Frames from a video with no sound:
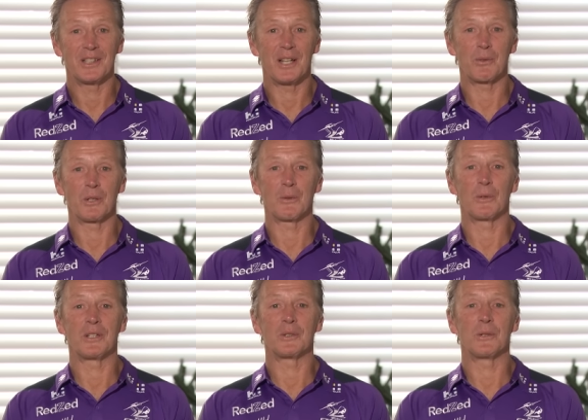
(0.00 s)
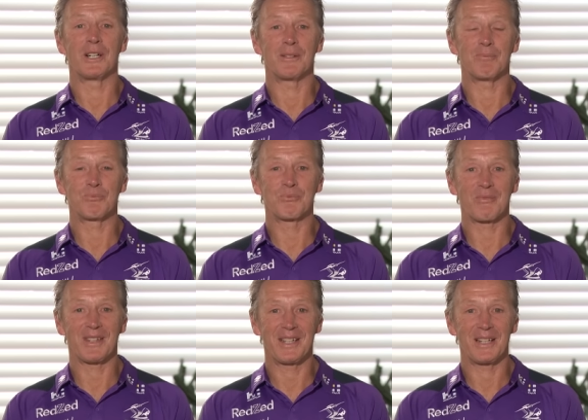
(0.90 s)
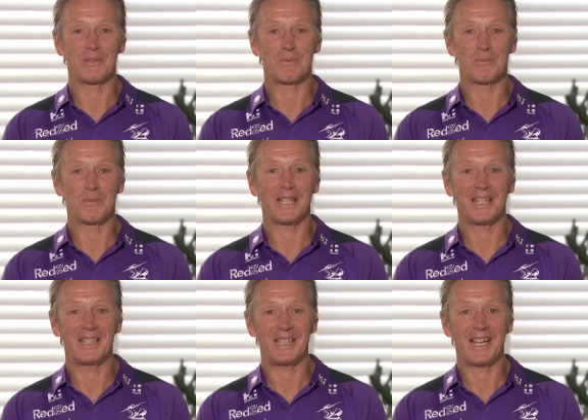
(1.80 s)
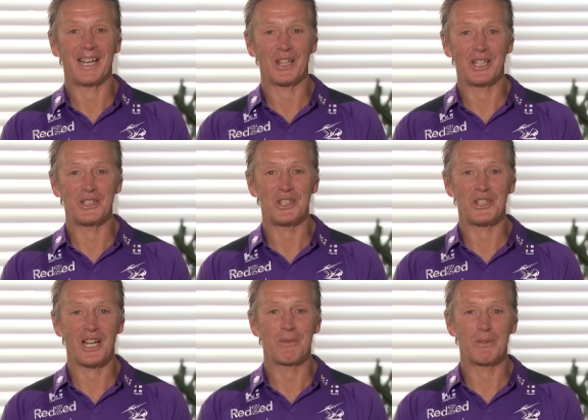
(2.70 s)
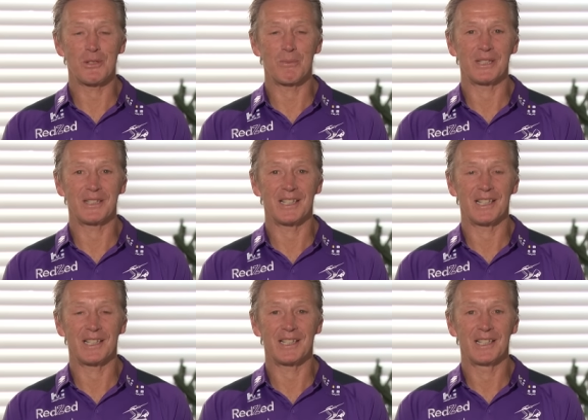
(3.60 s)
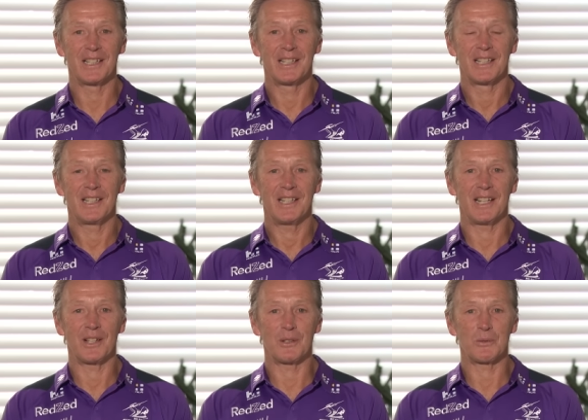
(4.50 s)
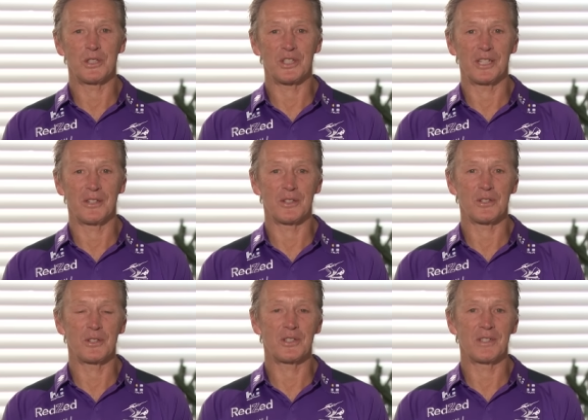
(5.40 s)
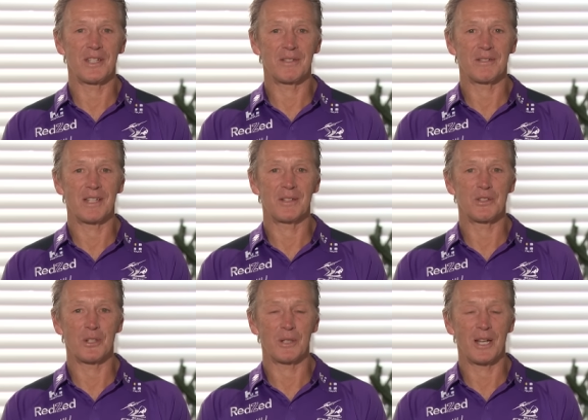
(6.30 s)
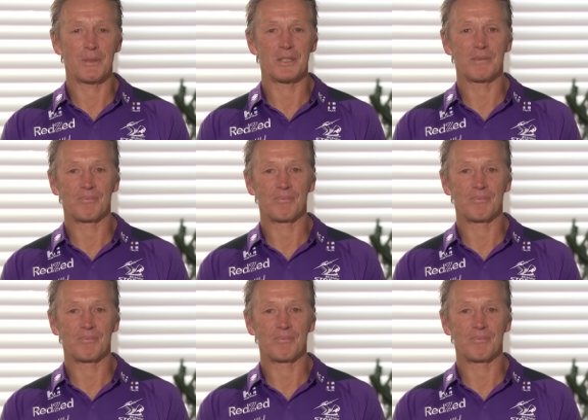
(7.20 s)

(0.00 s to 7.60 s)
I don't really want to um, you know make any outlandish statements. But uh, yeah, like we'll just get into the season, then then see what happens.